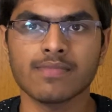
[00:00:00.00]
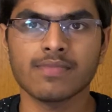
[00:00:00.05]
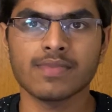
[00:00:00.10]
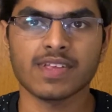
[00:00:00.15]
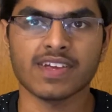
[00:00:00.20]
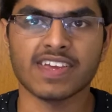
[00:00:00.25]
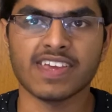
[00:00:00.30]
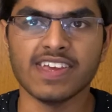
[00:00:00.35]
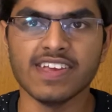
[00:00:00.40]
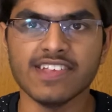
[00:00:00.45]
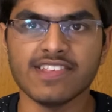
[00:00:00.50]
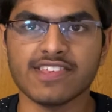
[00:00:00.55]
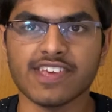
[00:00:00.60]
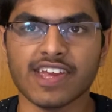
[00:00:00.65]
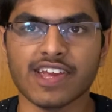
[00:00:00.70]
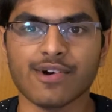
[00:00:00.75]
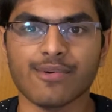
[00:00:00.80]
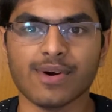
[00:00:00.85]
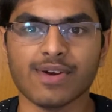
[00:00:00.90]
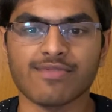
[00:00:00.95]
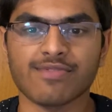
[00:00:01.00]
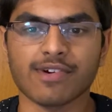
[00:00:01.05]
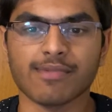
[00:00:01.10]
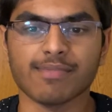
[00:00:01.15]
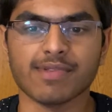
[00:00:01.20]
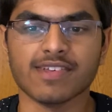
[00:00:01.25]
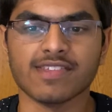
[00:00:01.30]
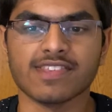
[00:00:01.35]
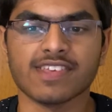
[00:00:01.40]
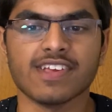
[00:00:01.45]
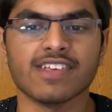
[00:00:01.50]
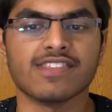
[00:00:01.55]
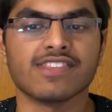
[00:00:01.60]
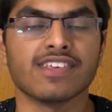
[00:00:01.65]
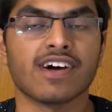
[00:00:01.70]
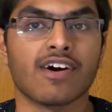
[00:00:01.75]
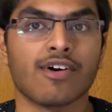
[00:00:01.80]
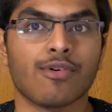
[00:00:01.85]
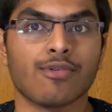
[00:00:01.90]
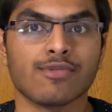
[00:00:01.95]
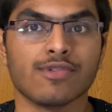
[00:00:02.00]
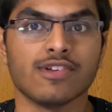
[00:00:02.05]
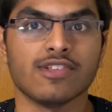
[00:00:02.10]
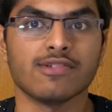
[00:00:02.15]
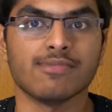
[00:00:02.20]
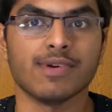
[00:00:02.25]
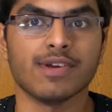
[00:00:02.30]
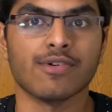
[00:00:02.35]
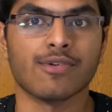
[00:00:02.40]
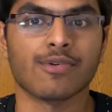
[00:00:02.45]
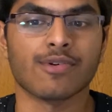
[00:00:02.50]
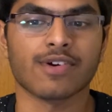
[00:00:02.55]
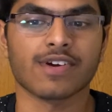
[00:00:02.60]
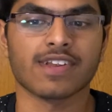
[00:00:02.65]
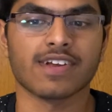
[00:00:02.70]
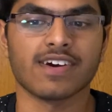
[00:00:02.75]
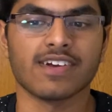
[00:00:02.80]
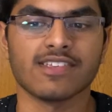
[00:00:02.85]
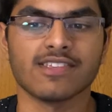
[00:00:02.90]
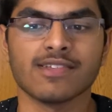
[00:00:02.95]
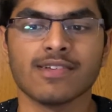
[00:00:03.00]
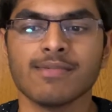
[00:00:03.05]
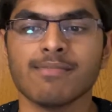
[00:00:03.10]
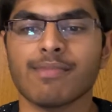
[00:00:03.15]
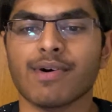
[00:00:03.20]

The key takeaway from this is not only to be organized,